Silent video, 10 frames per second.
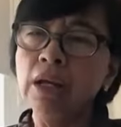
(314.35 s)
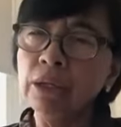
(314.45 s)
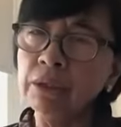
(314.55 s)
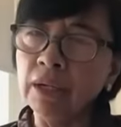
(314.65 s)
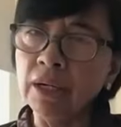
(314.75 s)

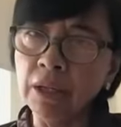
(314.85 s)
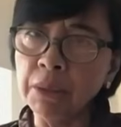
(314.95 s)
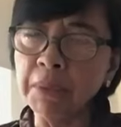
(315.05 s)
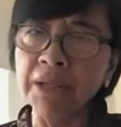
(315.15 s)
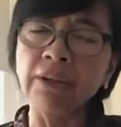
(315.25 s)
hu uh,
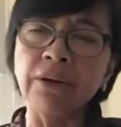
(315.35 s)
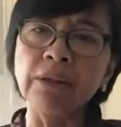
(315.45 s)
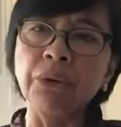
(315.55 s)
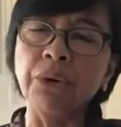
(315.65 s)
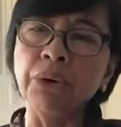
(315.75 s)

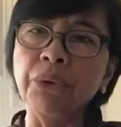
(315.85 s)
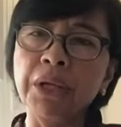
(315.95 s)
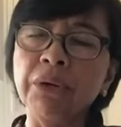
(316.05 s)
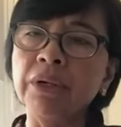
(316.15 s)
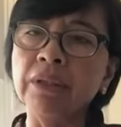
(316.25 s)
humanitarian law
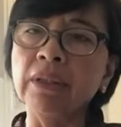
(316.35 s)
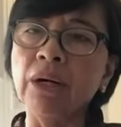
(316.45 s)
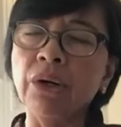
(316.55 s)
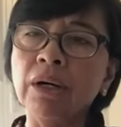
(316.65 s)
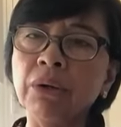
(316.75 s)
going on
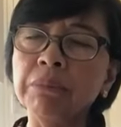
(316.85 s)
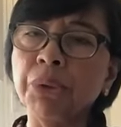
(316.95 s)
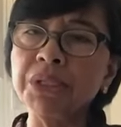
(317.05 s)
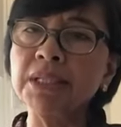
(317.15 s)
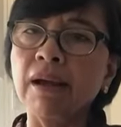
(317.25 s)
uh, on
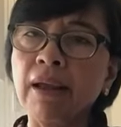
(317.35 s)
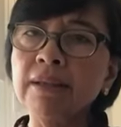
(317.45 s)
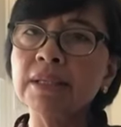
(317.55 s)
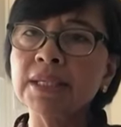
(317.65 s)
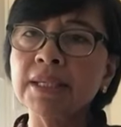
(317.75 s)
both
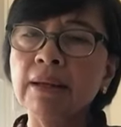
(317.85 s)
sides.